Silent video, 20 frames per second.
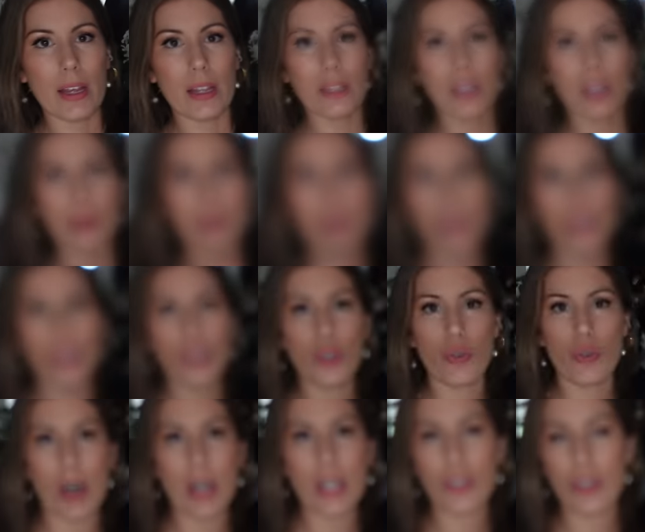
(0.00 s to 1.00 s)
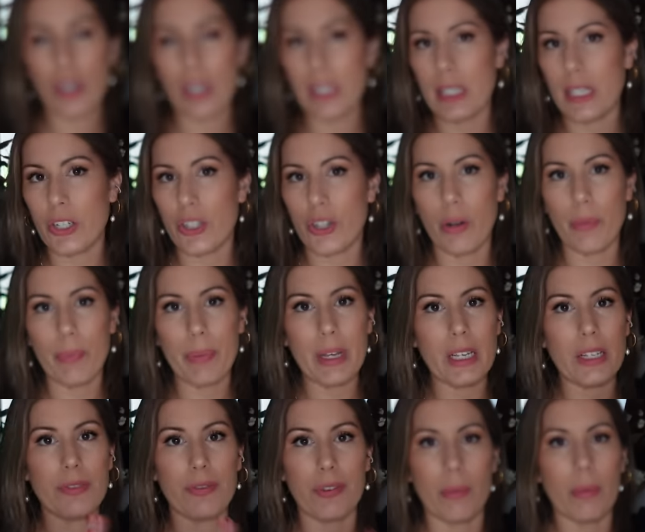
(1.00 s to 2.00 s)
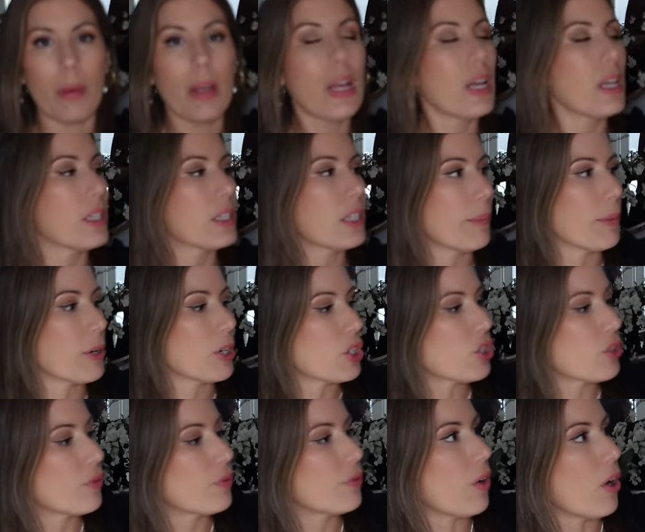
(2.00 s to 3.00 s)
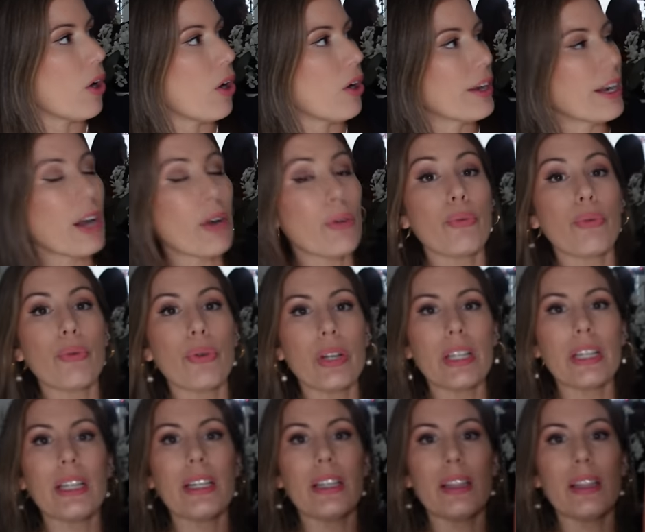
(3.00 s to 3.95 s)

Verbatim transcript: It's gonna be a great transitional piece from summer to fall, and I really